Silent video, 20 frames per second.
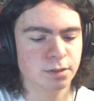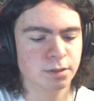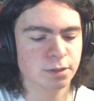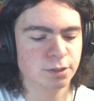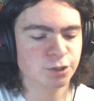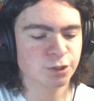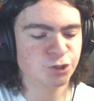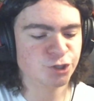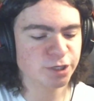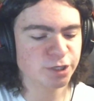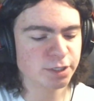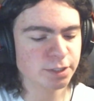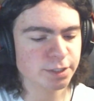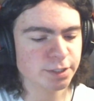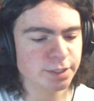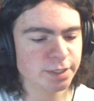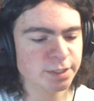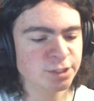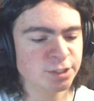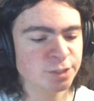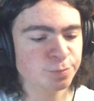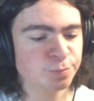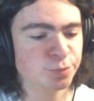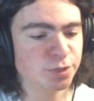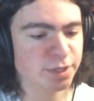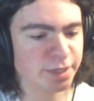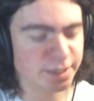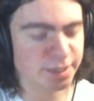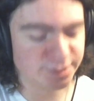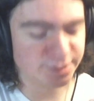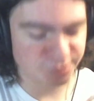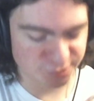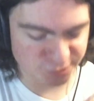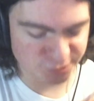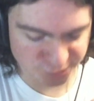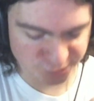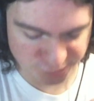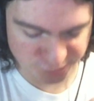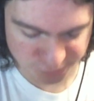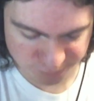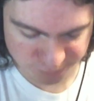jiggle it into place.